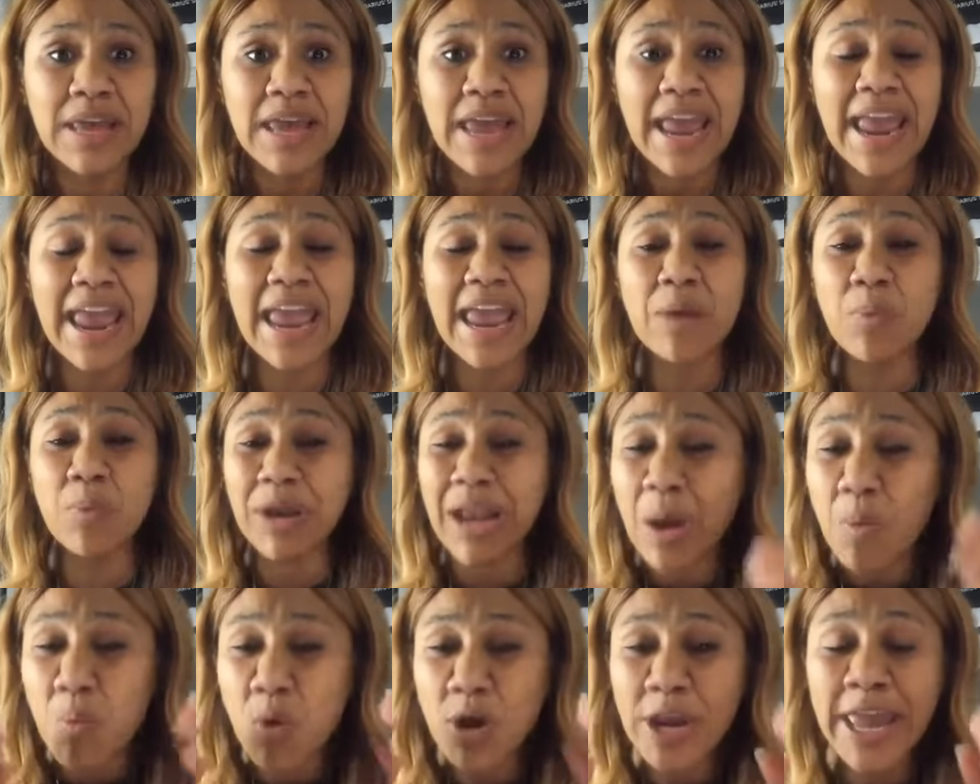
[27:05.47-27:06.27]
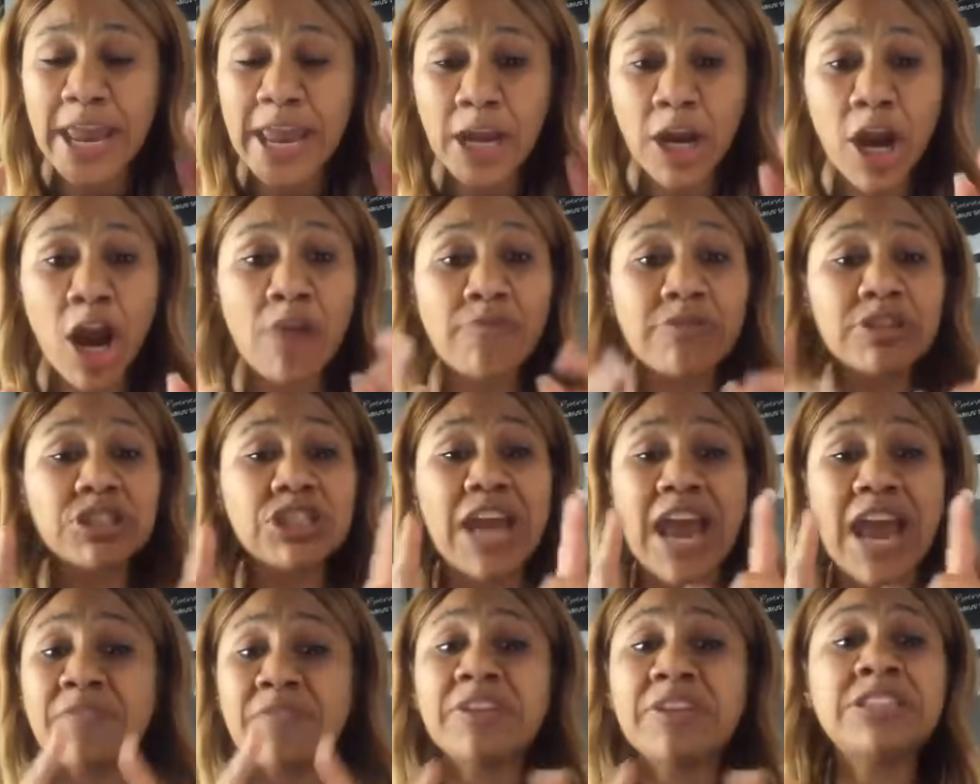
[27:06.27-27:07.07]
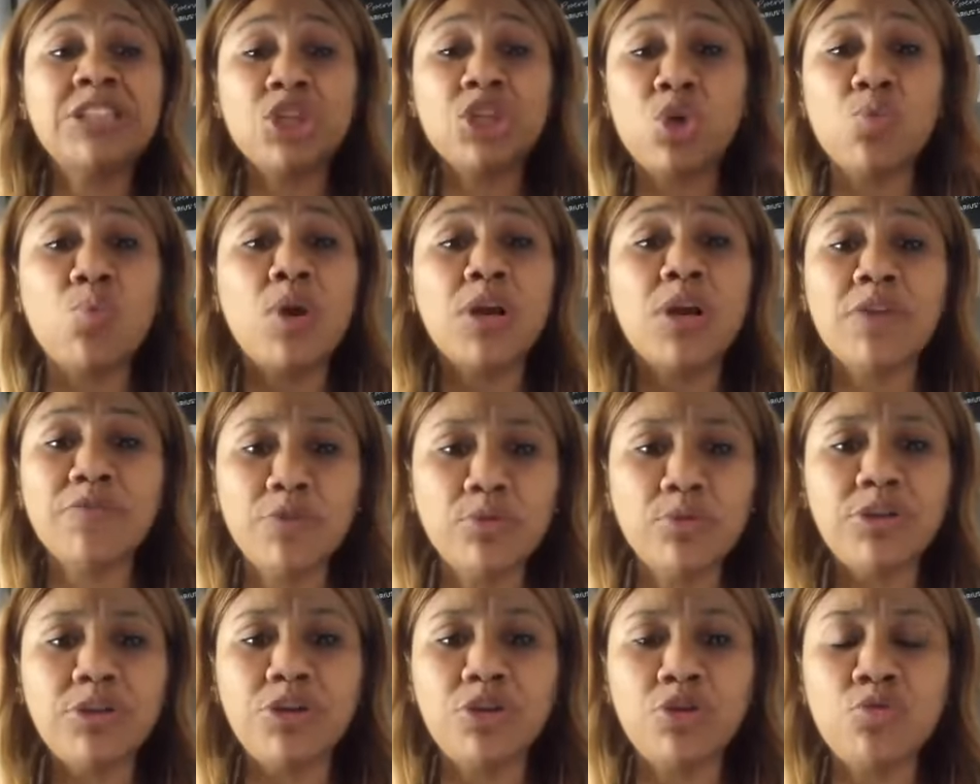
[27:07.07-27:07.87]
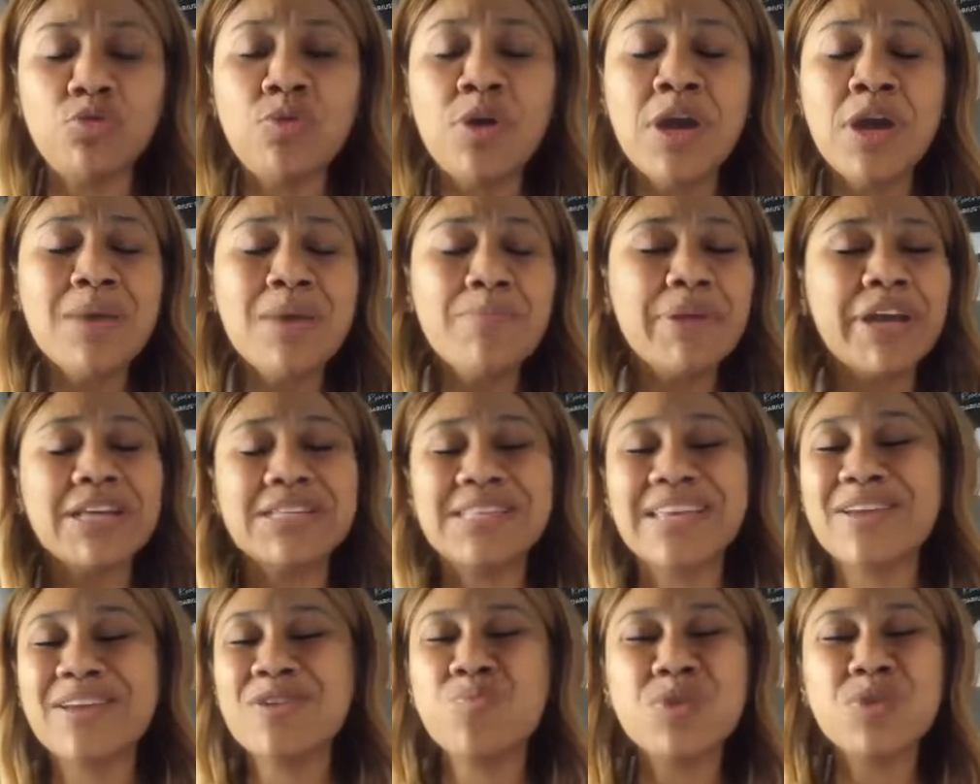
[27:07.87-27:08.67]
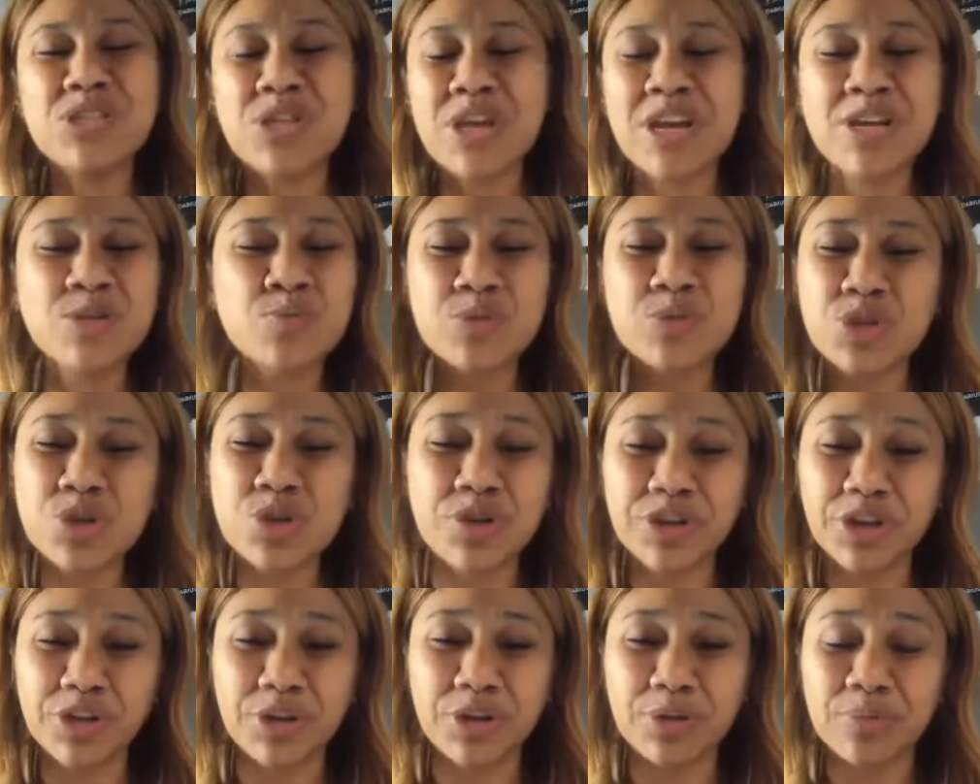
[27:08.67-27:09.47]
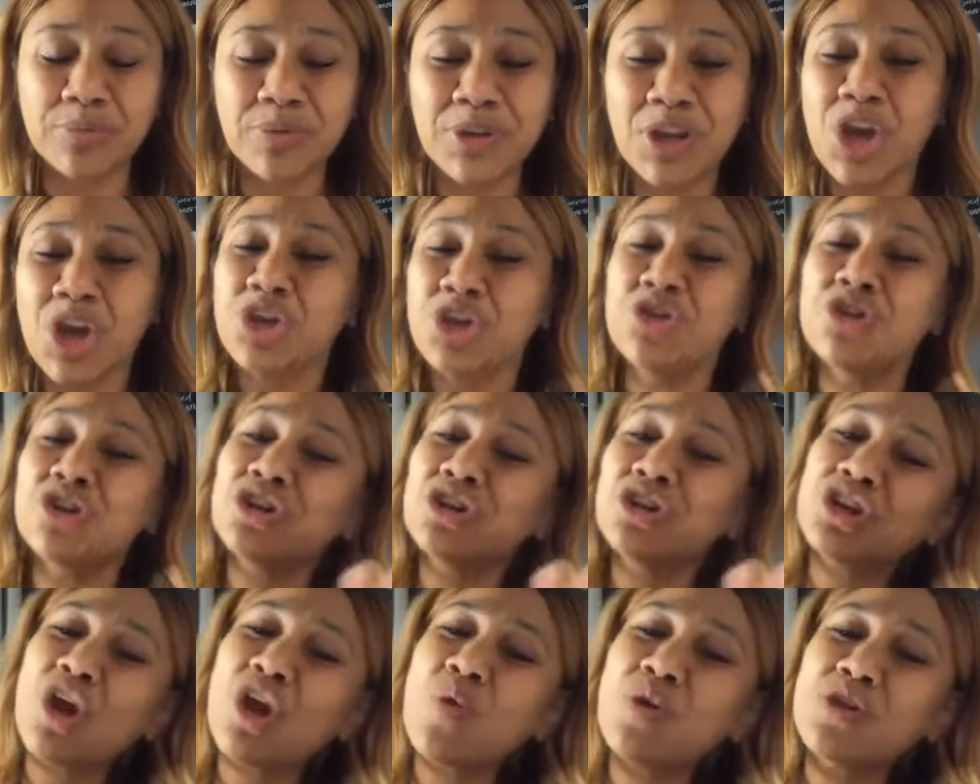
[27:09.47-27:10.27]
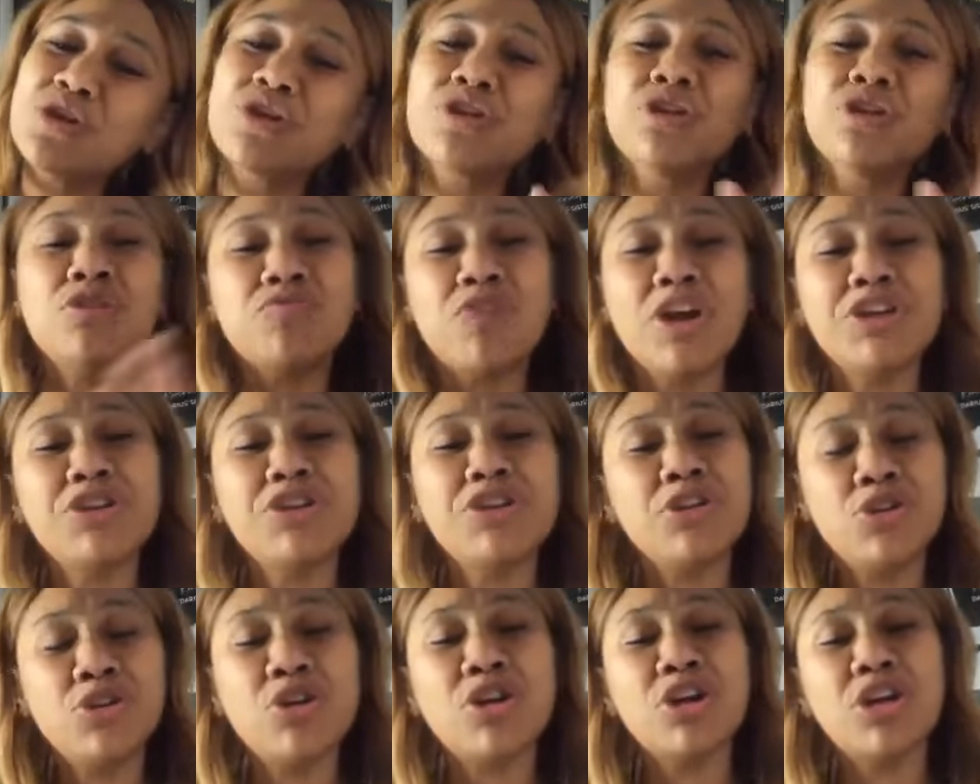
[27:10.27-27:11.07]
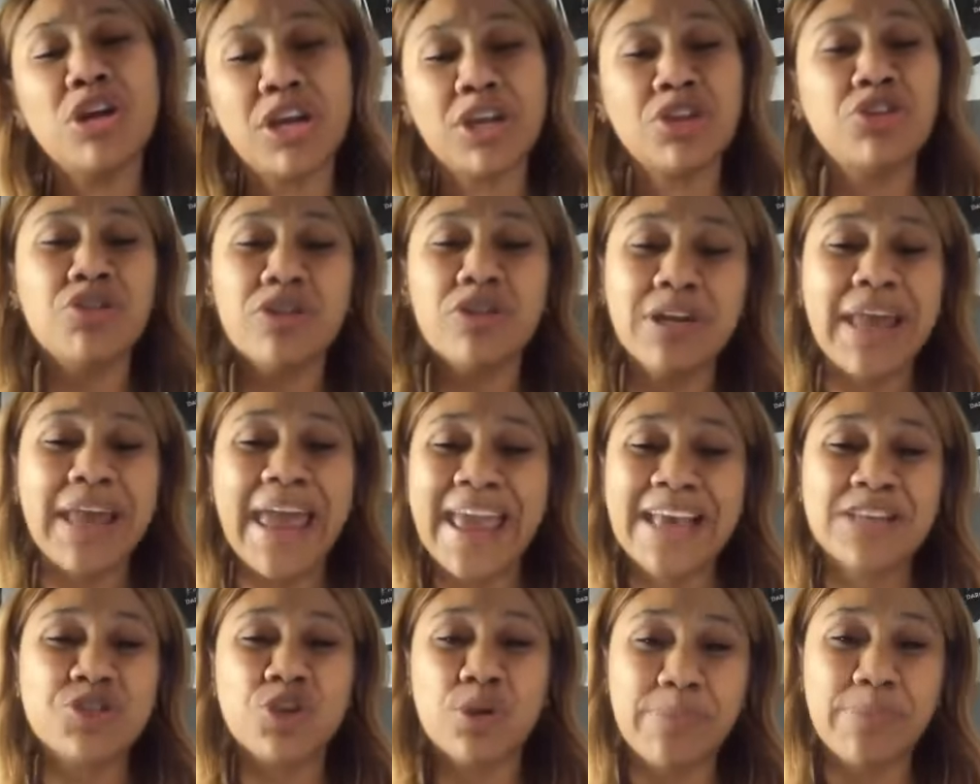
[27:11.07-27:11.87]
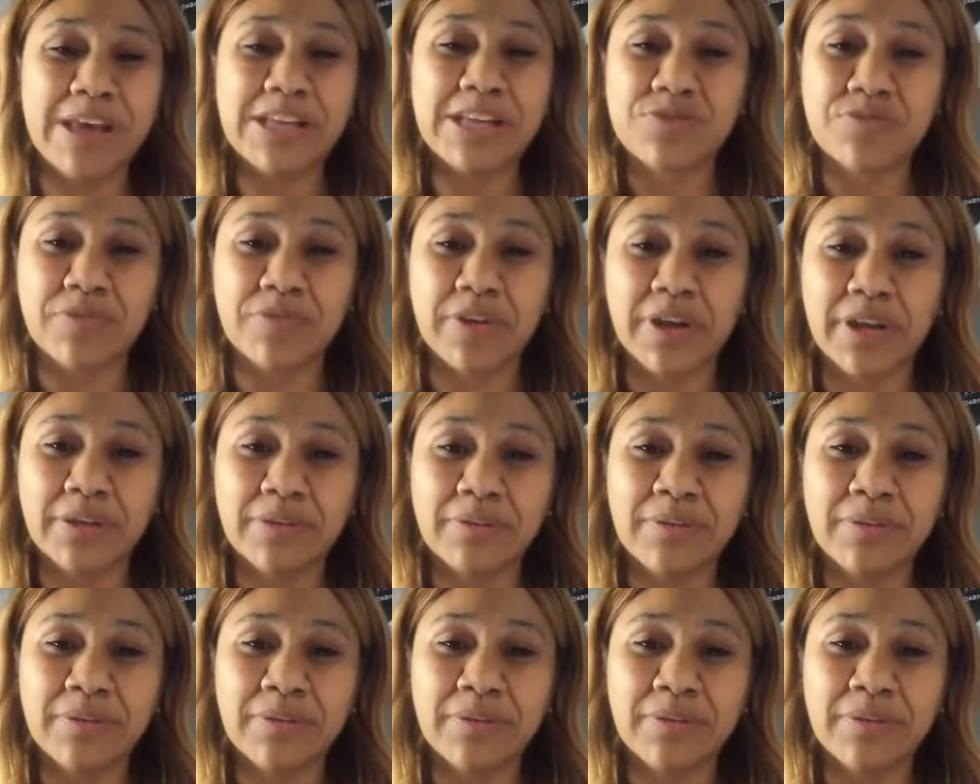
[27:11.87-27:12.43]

And what I want to encourage every single one of you to do, because here's what you're going to do. You're going to go and you're going to ask your best friend.